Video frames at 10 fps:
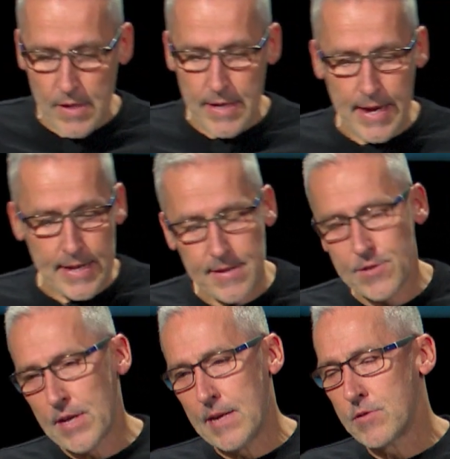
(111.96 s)
he had this
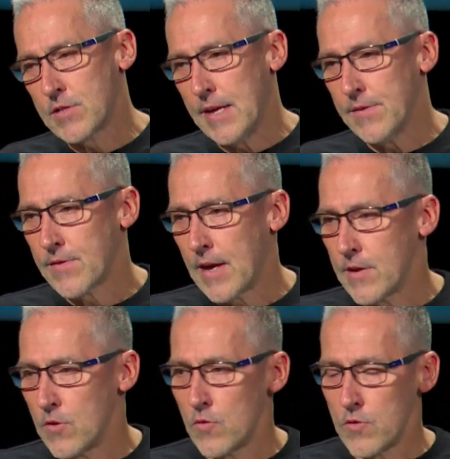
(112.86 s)
same sense
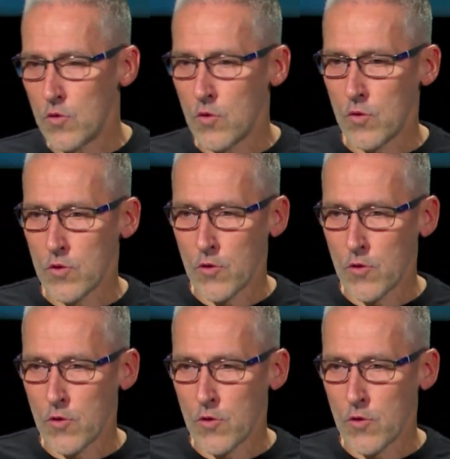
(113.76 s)
that you're, you're,